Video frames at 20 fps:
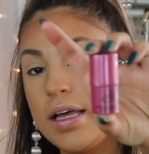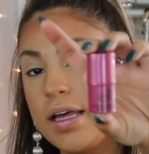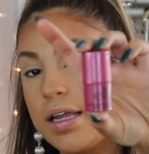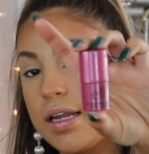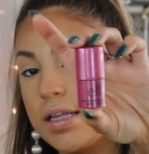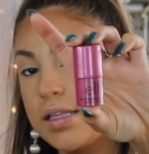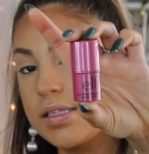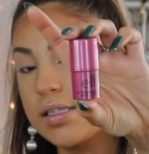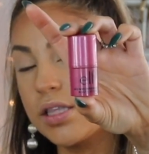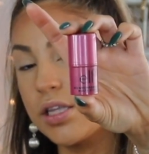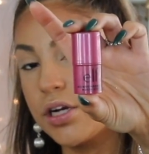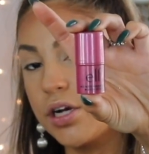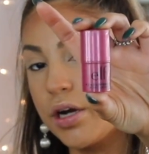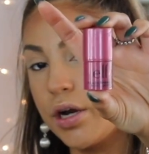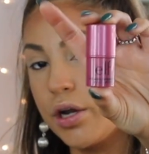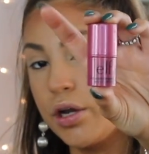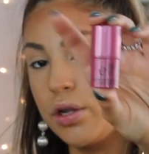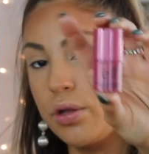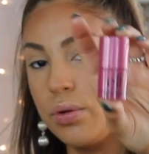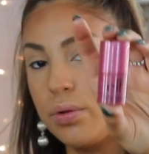And it's
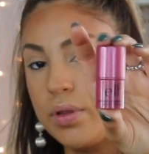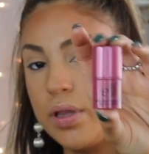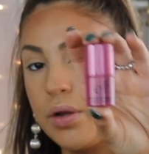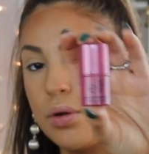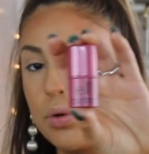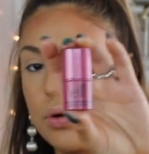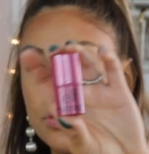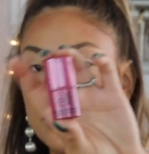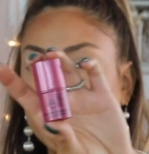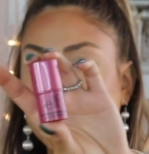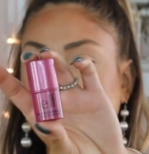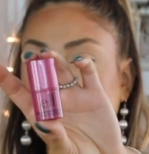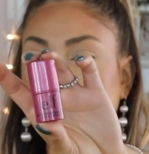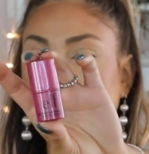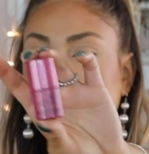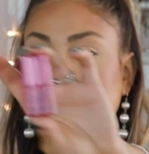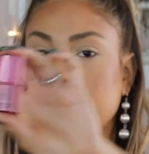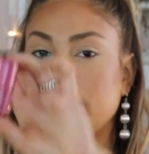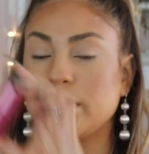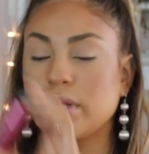their new little
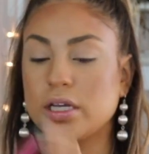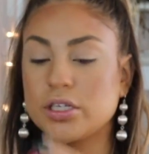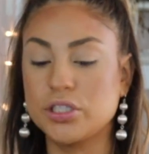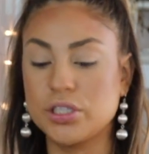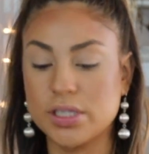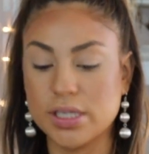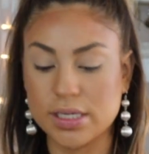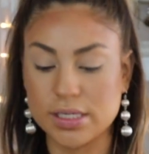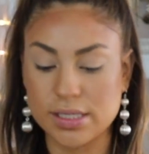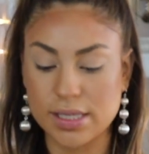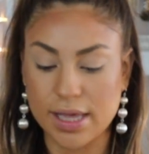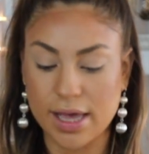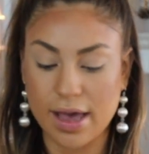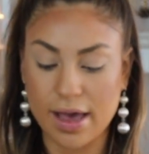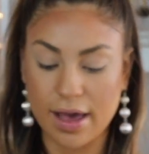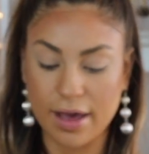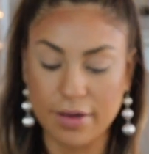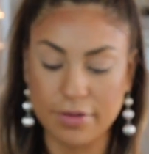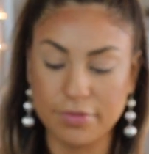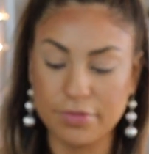cream blush sticks they
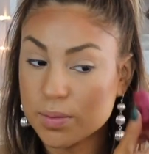have.